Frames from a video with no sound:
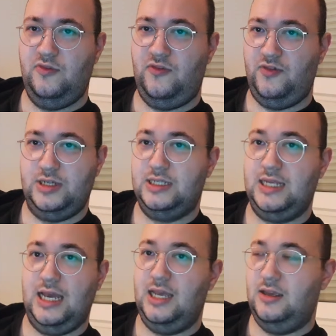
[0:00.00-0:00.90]
for
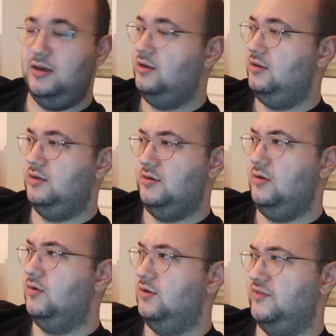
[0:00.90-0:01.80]
today and
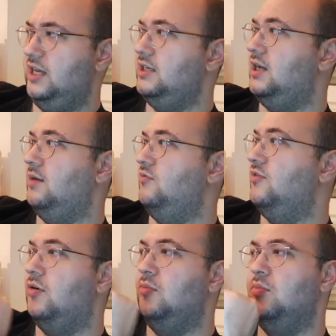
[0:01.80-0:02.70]
all of that came
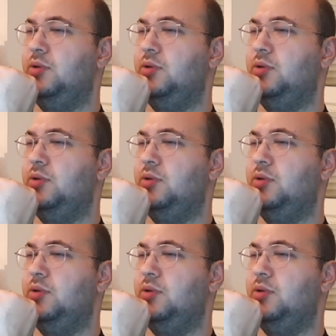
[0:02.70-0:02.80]
from,